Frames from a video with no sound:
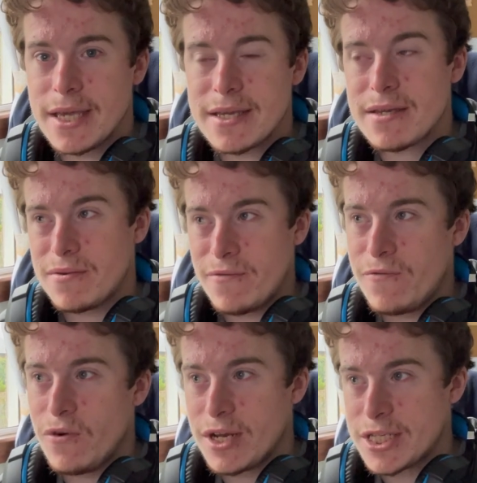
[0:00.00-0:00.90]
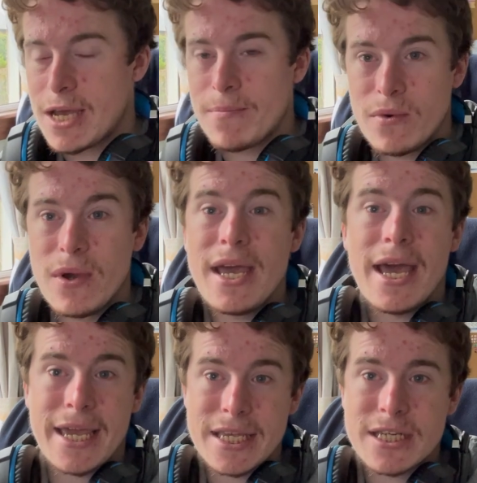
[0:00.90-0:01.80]
Like, for example,
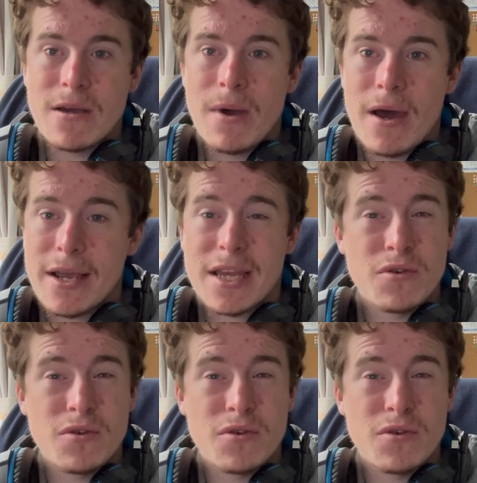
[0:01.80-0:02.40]
against Kilmarnock,